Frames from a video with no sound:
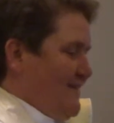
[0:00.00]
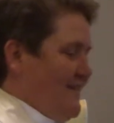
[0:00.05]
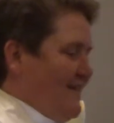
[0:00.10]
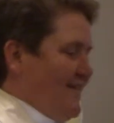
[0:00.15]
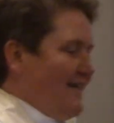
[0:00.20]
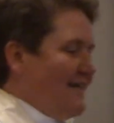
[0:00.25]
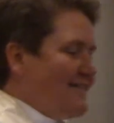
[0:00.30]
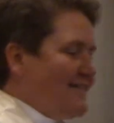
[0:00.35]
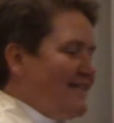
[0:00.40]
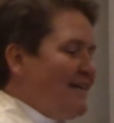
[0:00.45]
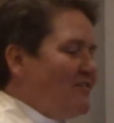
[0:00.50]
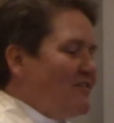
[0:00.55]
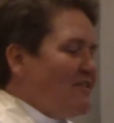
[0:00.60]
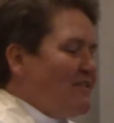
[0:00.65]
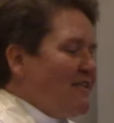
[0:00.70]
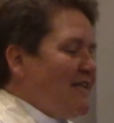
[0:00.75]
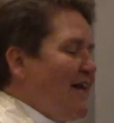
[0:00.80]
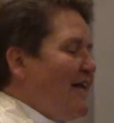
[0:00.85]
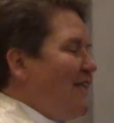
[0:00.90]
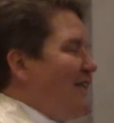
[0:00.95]
That sounds a
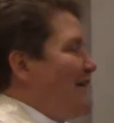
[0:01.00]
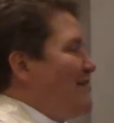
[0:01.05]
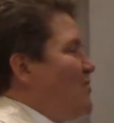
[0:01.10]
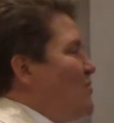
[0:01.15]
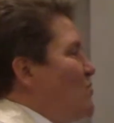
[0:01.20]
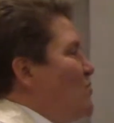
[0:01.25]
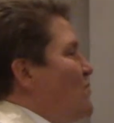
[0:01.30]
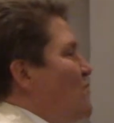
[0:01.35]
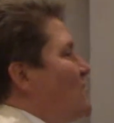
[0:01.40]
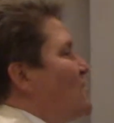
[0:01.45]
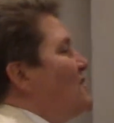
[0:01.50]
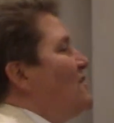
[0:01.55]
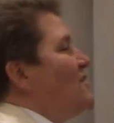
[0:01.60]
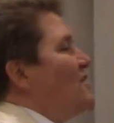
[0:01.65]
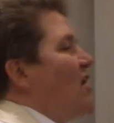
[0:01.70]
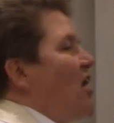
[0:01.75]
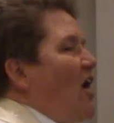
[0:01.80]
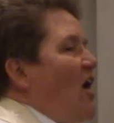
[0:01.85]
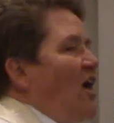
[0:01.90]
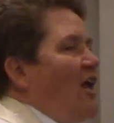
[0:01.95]
lot like the work
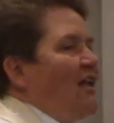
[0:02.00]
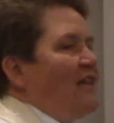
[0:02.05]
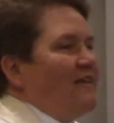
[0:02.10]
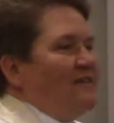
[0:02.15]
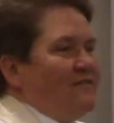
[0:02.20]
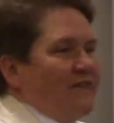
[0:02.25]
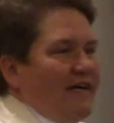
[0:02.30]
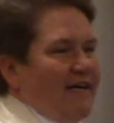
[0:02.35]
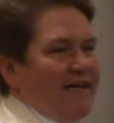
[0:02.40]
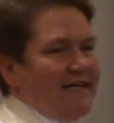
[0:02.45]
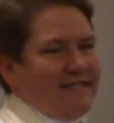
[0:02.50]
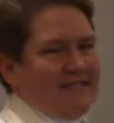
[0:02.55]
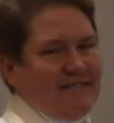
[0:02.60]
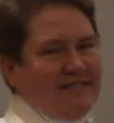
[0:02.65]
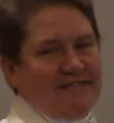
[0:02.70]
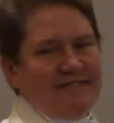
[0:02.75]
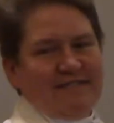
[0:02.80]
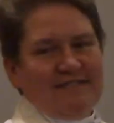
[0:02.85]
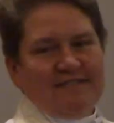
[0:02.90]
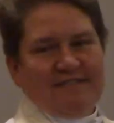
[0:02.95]
that all of
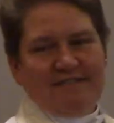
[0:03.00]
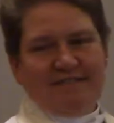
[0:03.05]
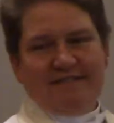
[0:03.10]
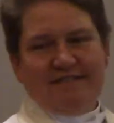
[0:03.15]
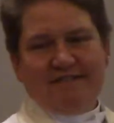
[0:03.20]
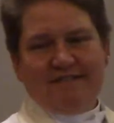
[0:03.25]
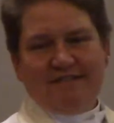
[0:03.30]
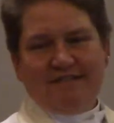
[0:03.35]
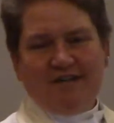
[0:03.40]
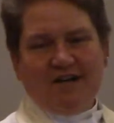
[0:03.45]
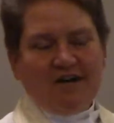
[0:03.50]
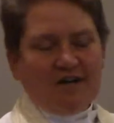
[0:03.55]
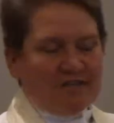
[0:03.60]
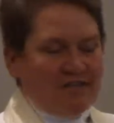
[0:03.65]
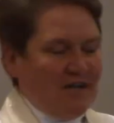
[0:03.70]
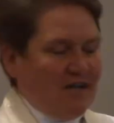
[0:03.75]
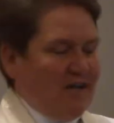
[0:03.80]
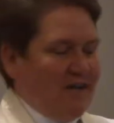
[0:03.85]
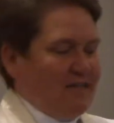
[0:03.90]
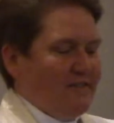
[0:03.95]
us are
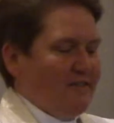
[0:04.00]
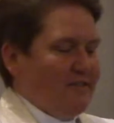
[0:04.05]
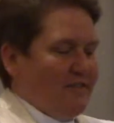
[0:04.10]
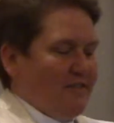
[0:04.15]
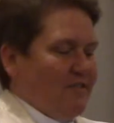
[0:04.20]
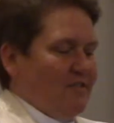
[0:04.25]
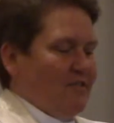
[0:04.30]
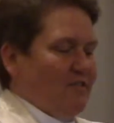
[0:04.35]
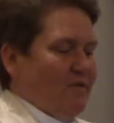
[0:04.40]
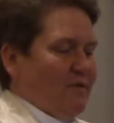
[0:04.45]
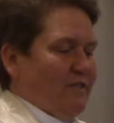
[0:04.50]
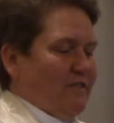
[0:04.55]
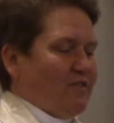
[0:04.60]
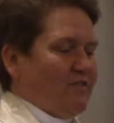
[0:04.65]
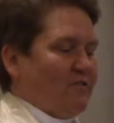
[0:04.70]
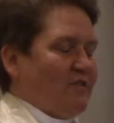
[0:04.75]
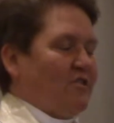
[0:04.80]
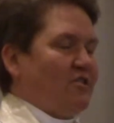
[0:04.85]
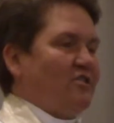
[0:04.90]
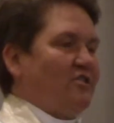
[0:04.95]
called to do as
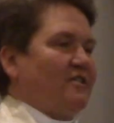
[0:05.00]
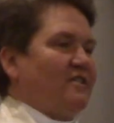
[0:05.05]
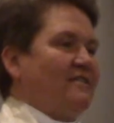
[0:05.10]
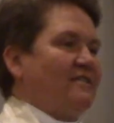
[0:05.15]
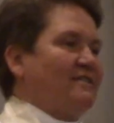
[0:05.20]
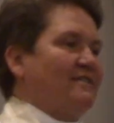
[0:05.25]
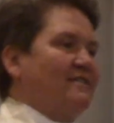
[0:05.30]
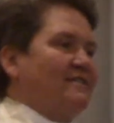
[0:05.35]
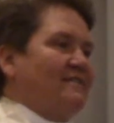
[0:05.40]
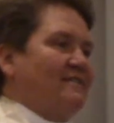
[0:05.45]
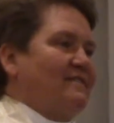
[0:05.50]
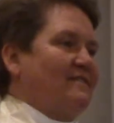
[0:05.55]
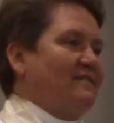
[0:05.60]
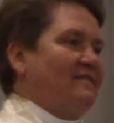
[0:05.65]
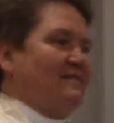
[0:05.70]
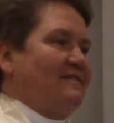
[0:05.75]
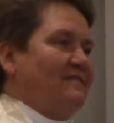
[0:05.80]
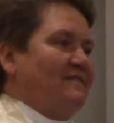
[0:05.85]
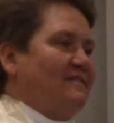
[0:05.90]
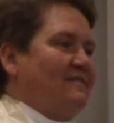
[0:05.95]
Christians.
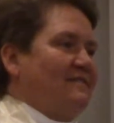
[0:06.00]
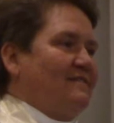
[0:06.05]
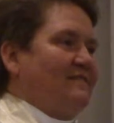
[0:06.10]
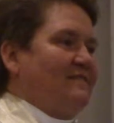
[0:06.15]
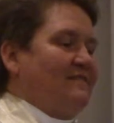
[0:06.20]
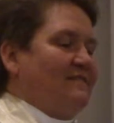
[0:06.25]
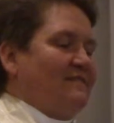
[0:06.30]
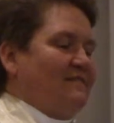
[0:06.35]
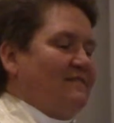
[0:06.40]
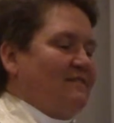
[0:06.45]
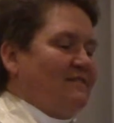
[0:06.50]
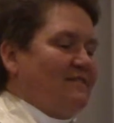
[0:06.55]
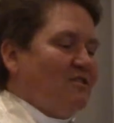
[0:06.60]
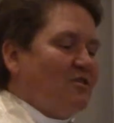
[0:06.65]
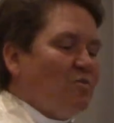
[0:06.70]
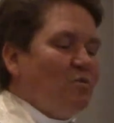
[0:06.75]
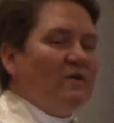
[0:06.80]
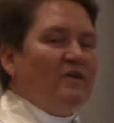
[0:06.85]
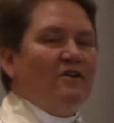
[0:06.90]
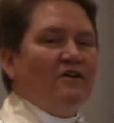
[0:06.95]

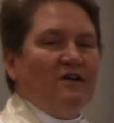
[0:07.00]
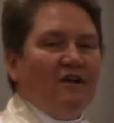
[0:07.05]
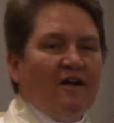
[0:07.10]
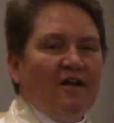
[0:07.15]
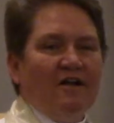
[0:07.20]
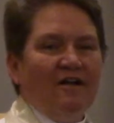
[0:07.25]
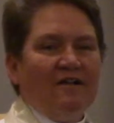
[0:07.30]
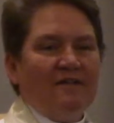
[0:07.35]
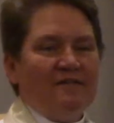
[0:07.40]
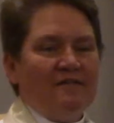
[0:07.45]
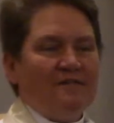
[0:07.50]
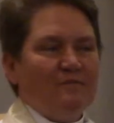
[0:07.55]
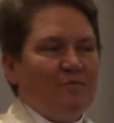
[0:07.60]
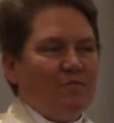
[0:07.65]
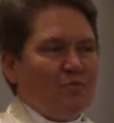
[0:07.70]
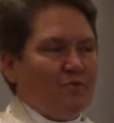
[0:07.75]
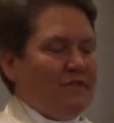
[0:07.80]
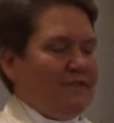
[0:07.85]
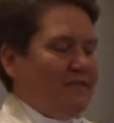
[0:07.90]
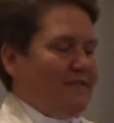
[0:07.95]
So we are all
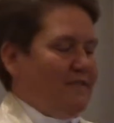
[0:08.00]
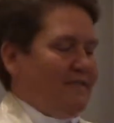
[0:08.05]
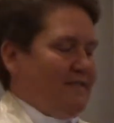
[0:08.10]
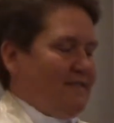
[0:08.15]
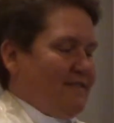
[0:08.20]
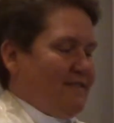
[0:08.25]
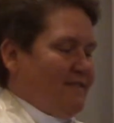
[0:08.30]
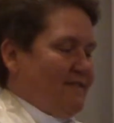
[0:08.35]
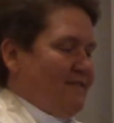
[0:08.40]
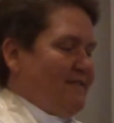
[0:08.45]
priests,